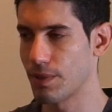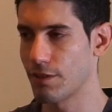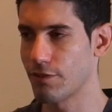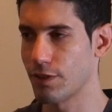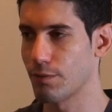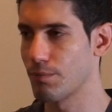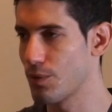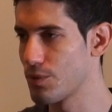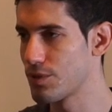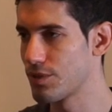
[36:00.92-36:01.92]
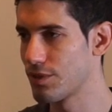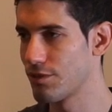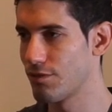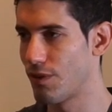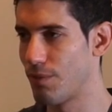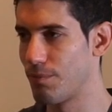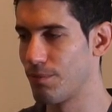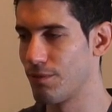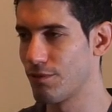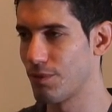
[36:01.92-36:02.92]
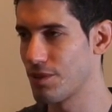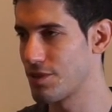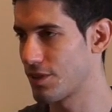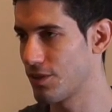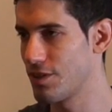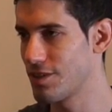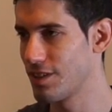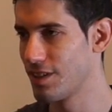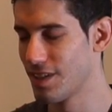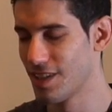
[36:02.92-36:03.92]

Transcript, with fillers: benefit the most from from this technology.